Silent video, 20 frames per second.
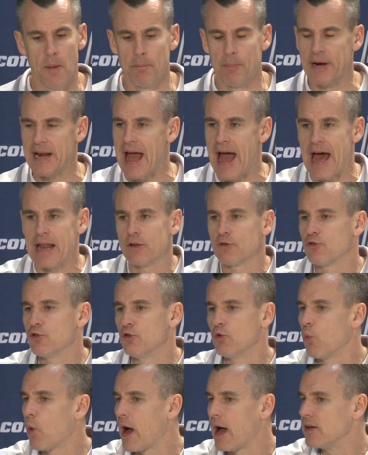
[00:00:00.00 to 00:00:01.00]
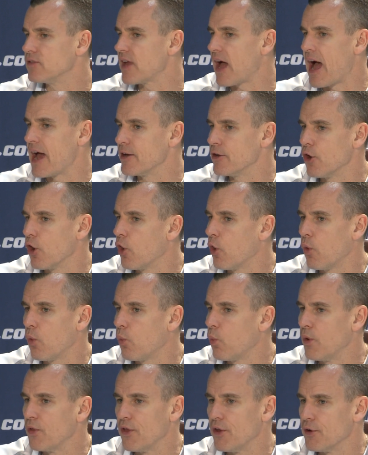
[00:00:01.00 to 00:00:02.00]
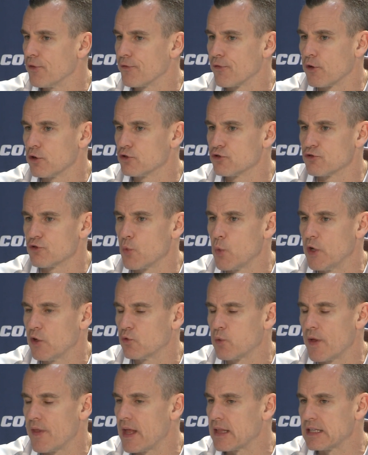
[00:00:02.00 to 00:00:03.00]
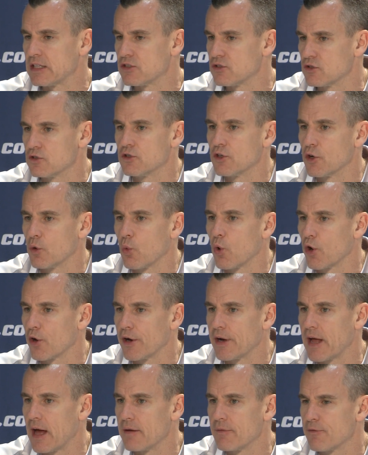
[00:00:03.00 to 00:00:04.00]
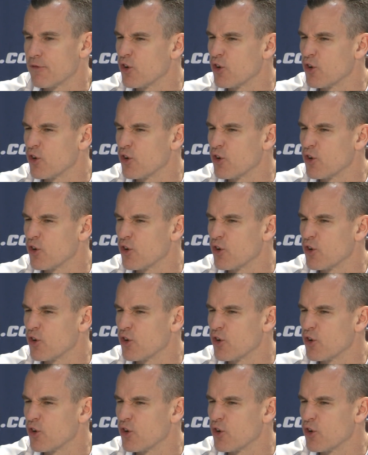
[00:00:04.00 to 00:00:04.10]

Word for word: but attitude wise, I know within the first three weeks whether or not this is going to work or not.